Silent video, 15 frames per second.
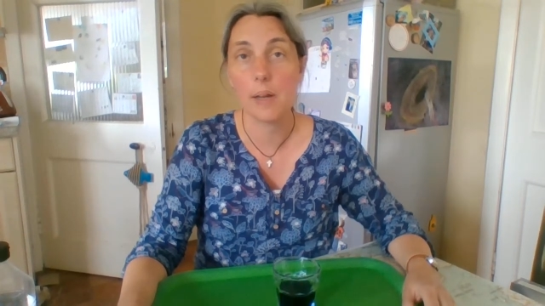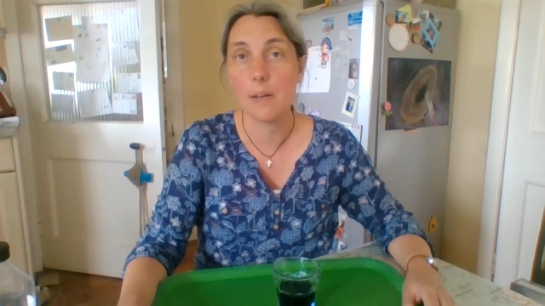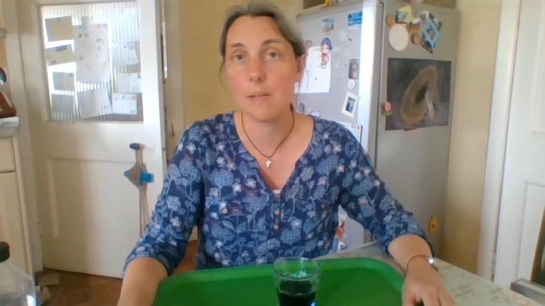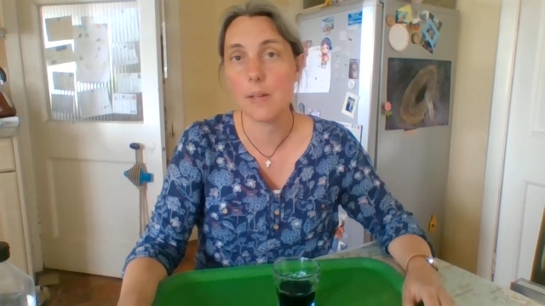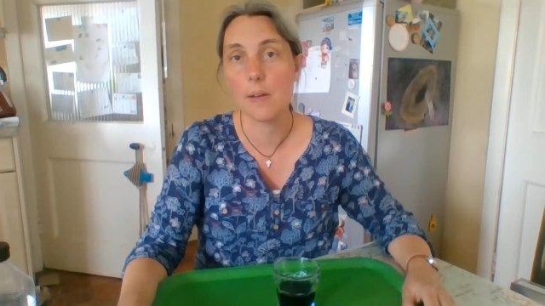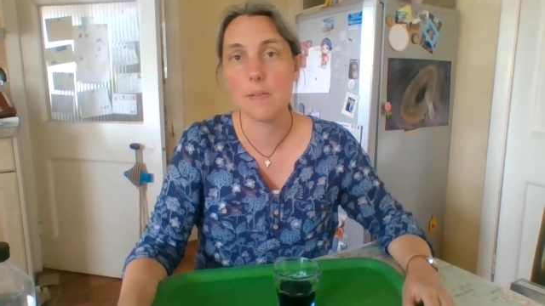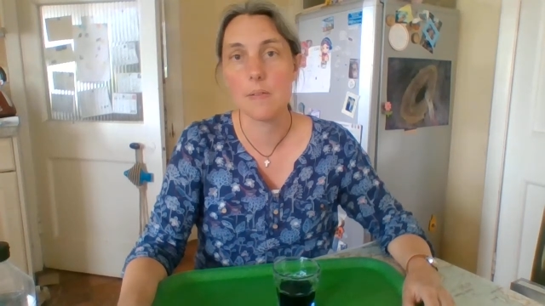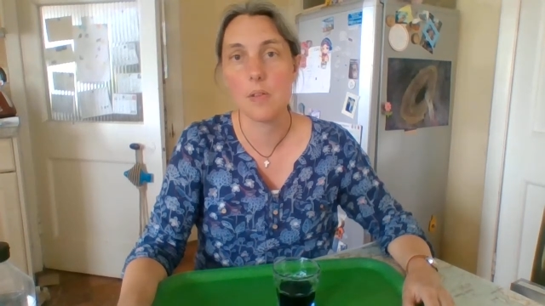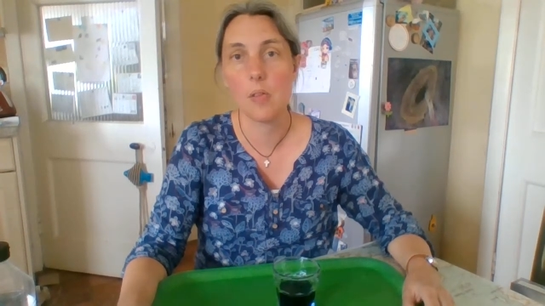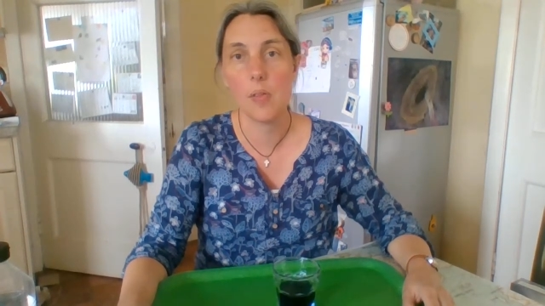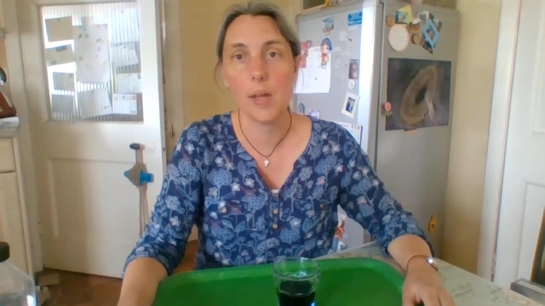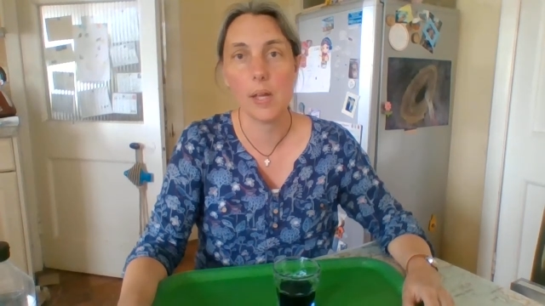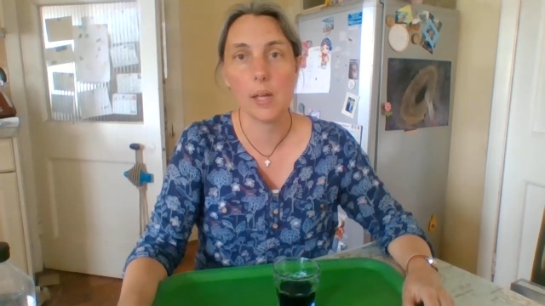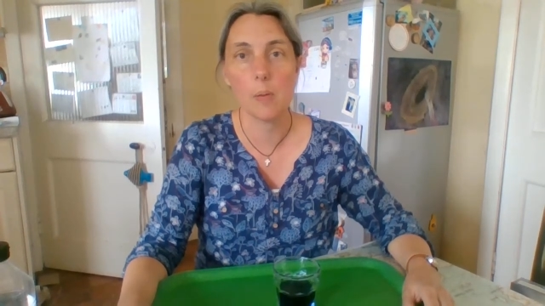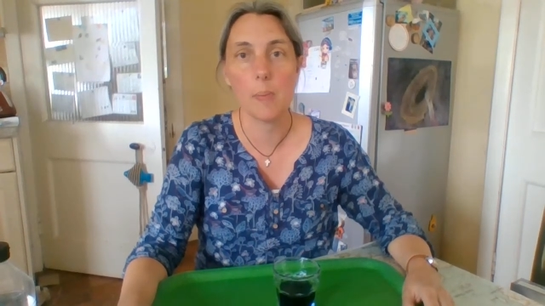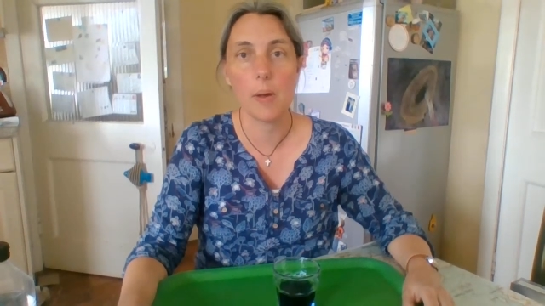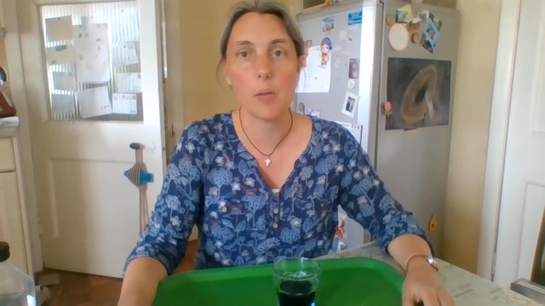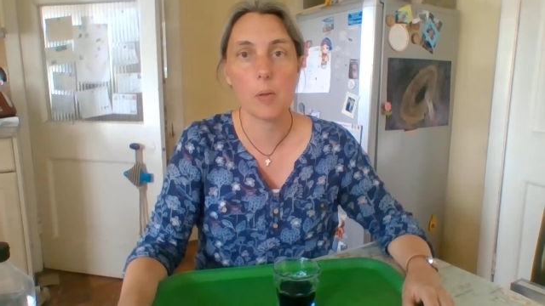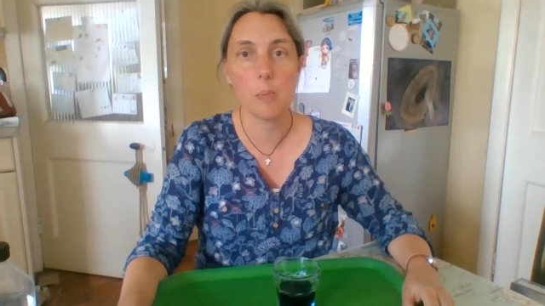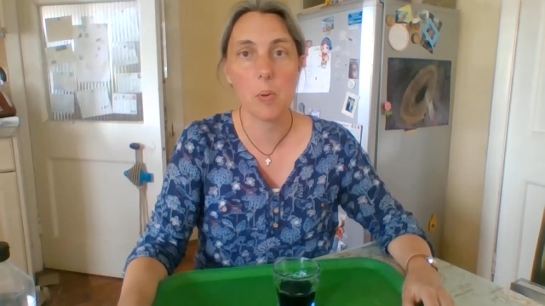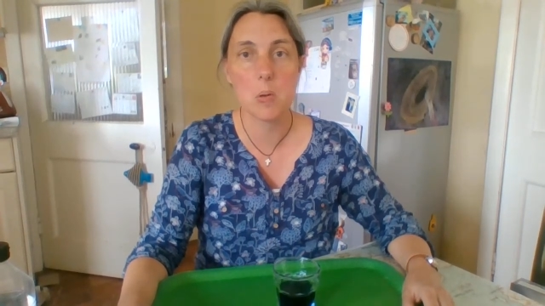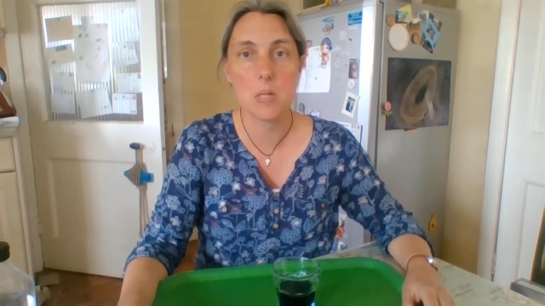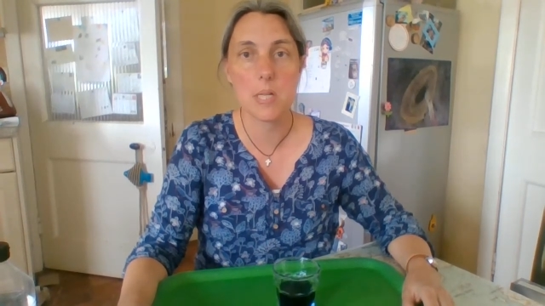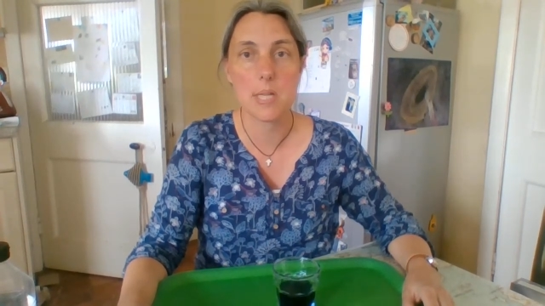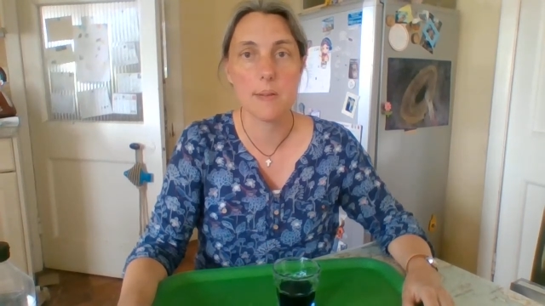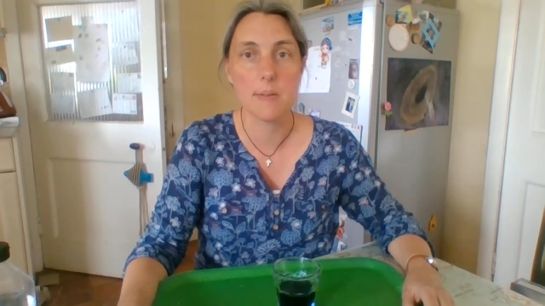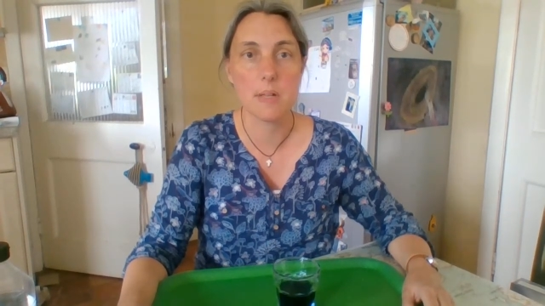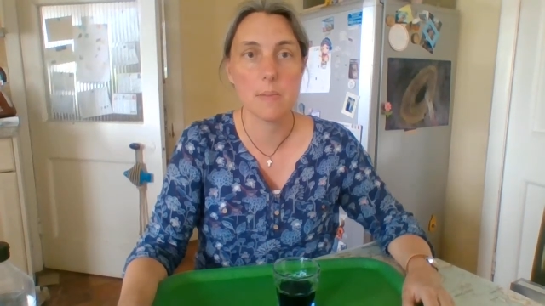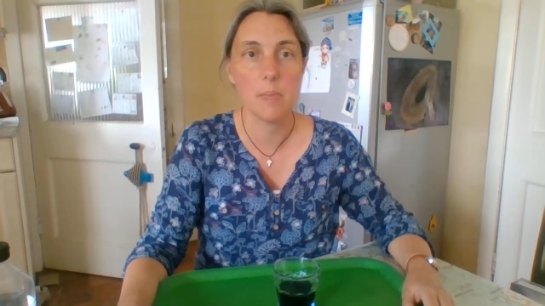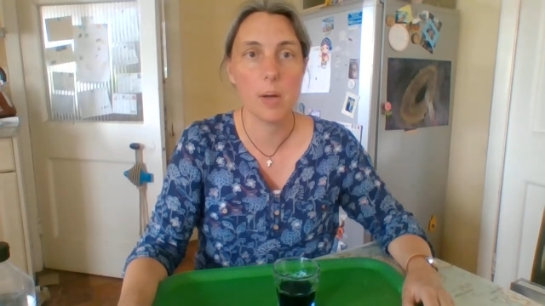ourselves to think about the
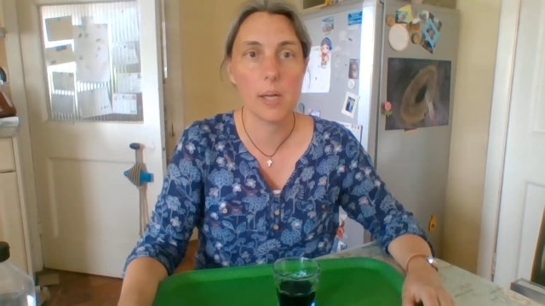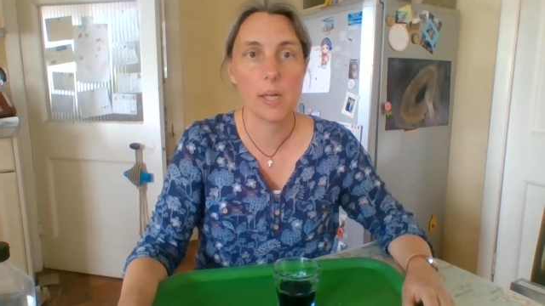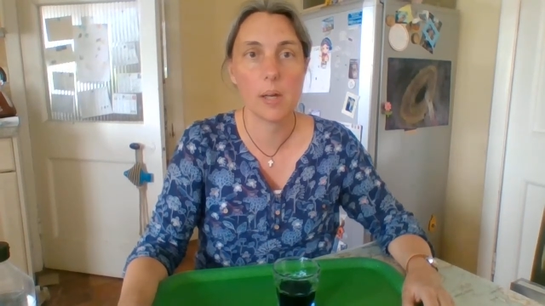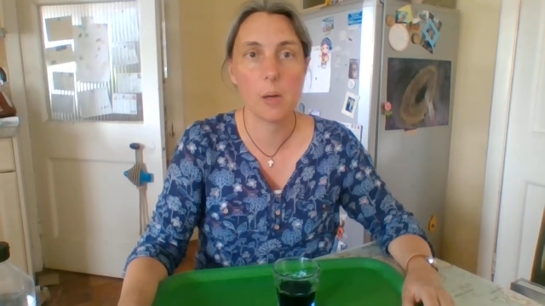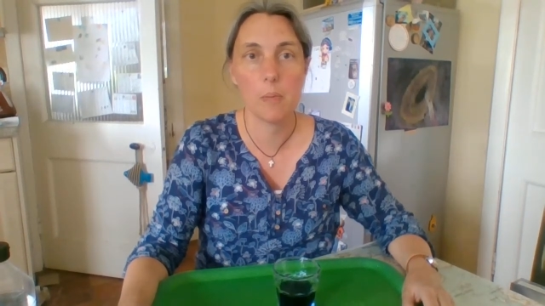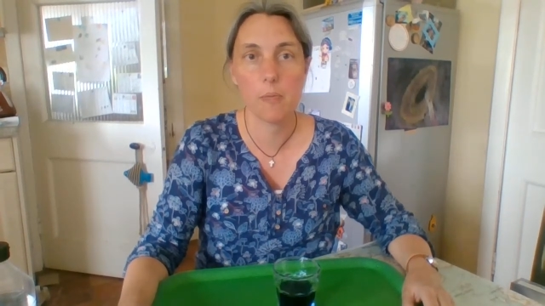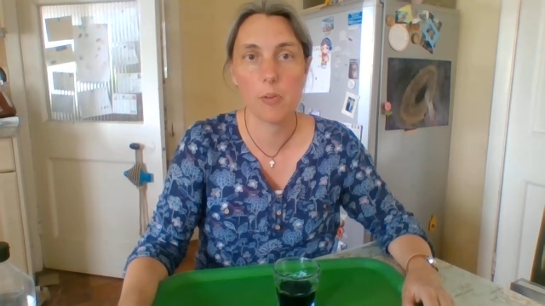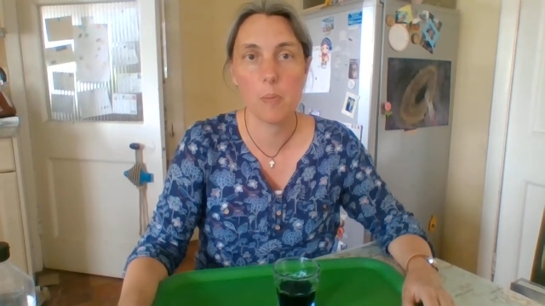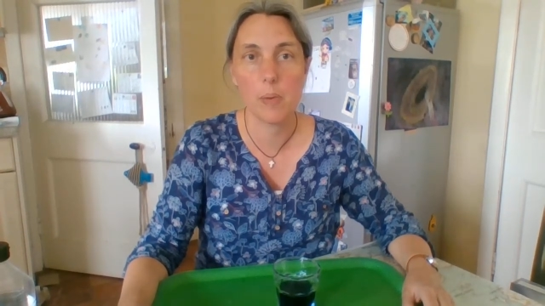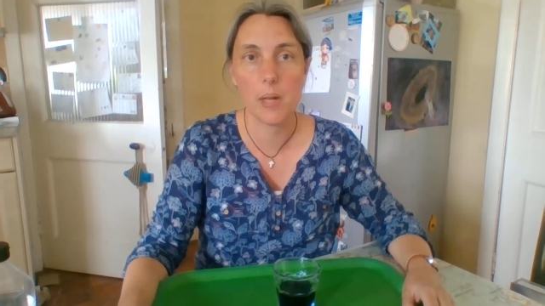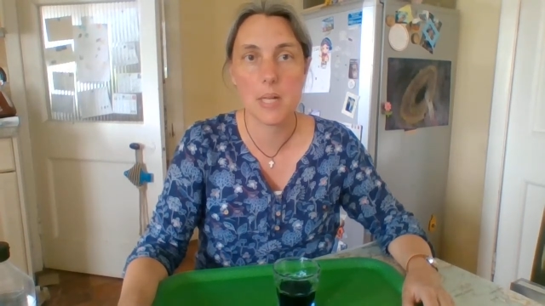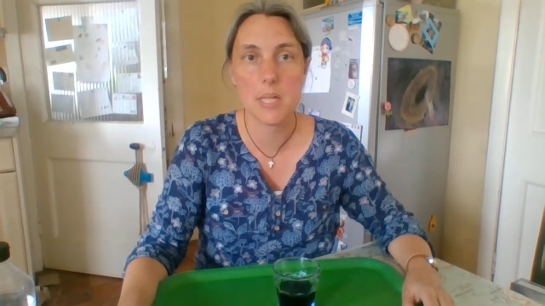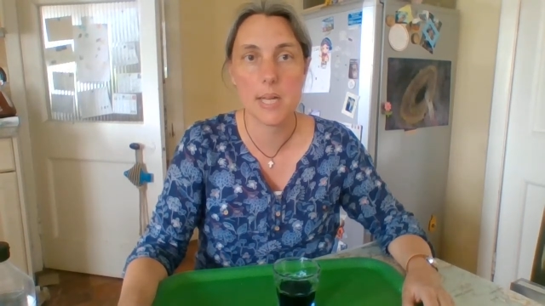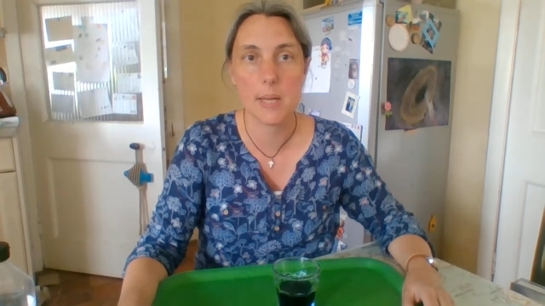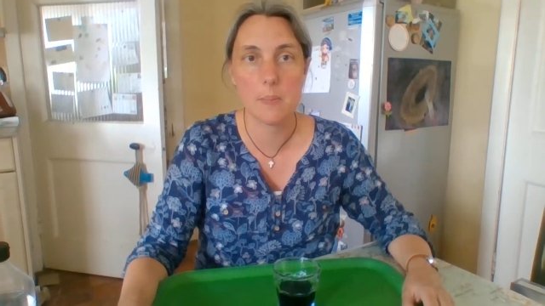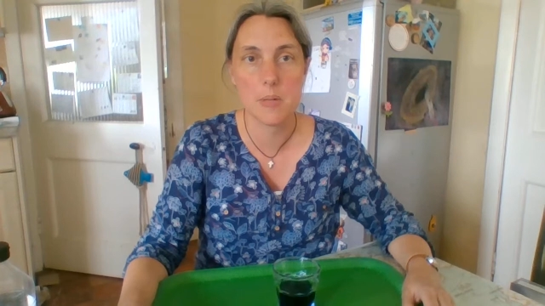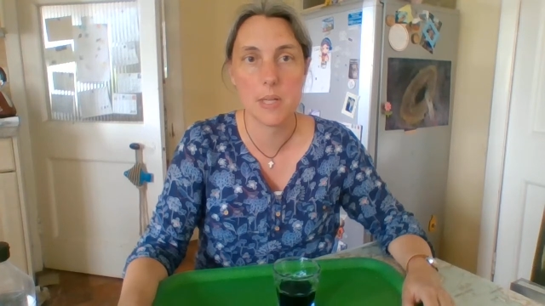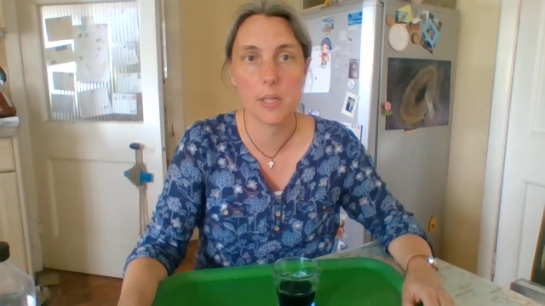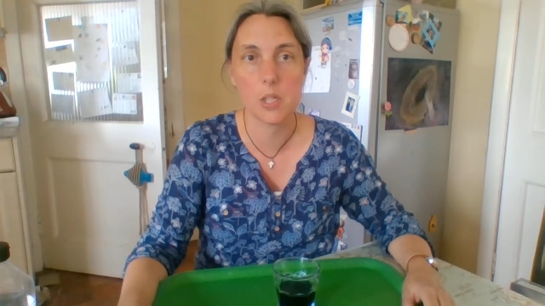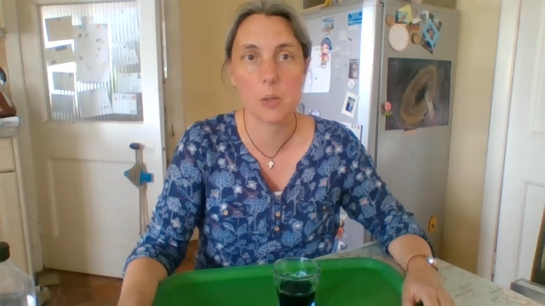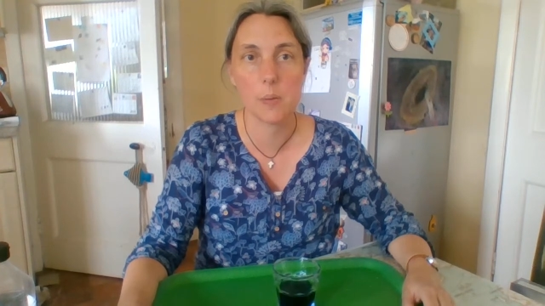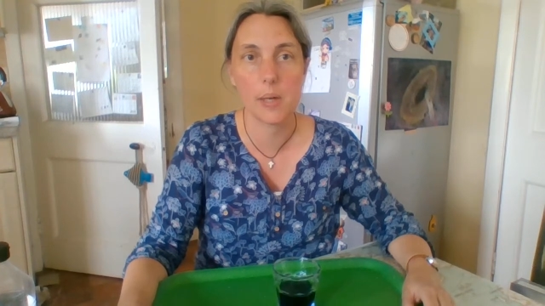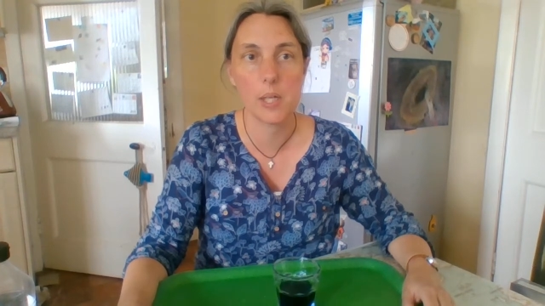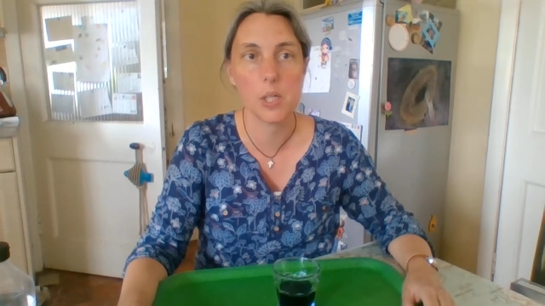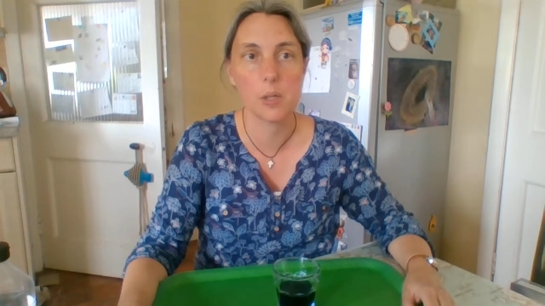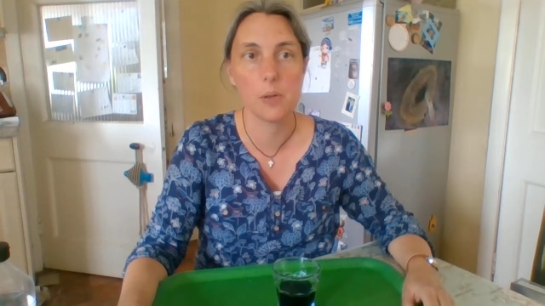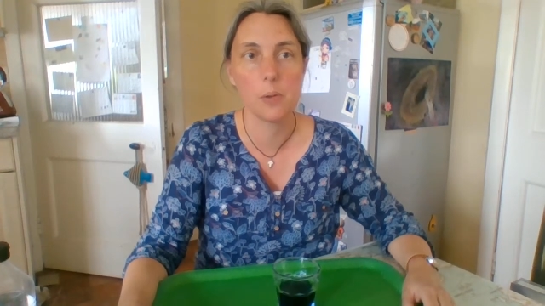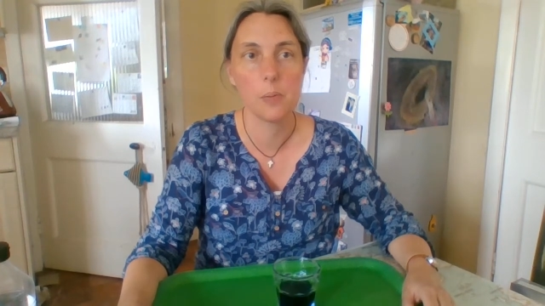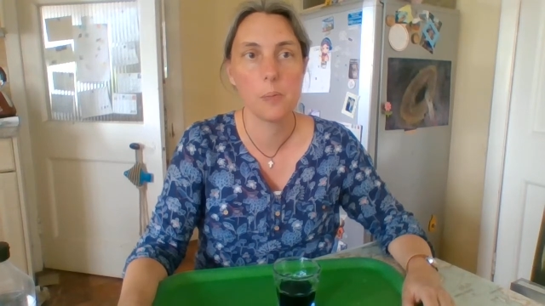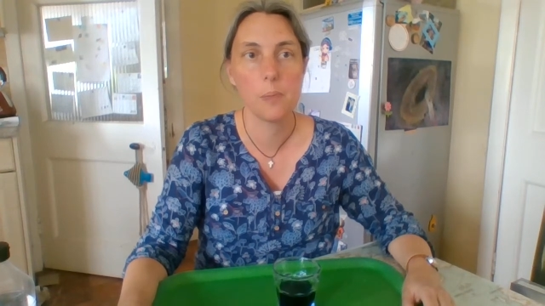positives that might come from that same situation.